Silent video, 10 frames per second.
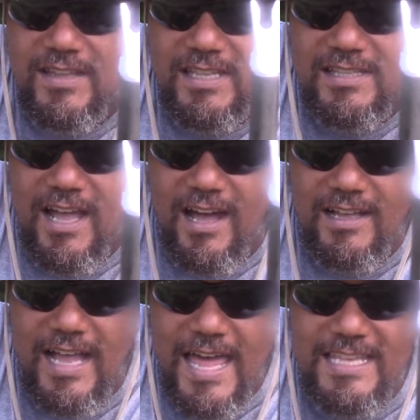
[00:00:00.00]
that
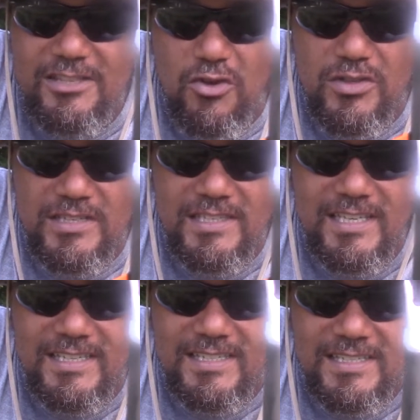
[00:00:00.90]
knock, I didn't notice
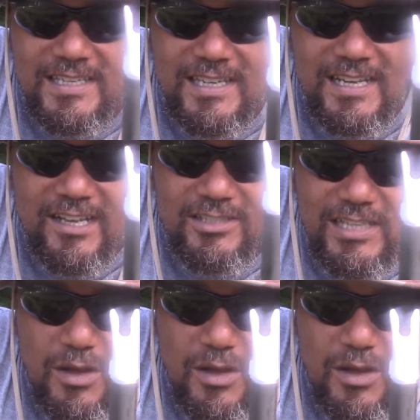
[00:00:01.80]
this until